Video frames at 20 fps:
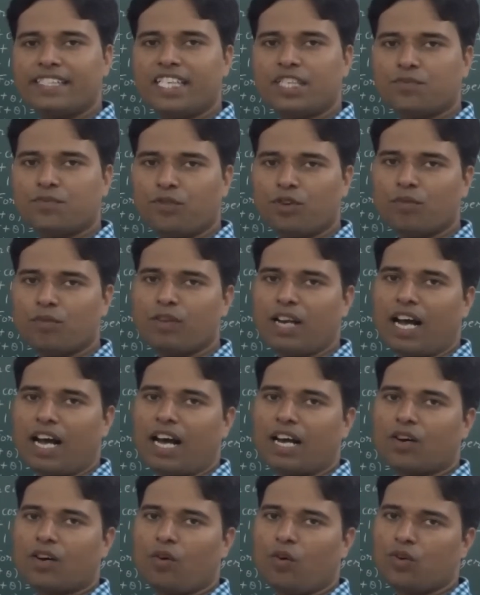this
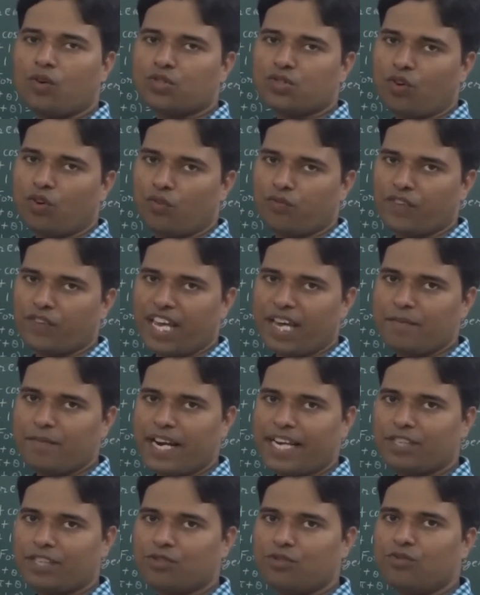formula cos of a
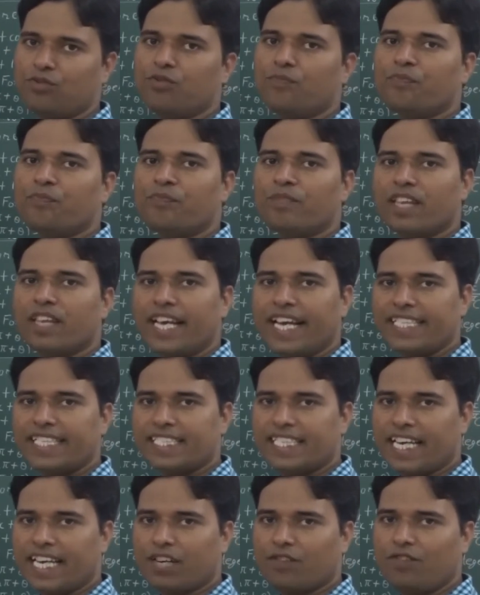by 2
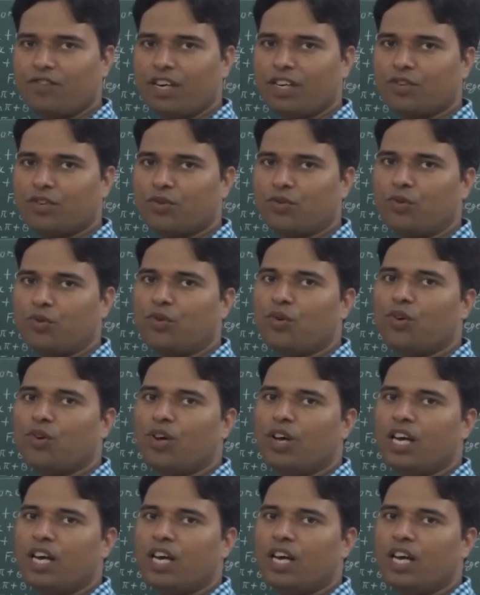is equal to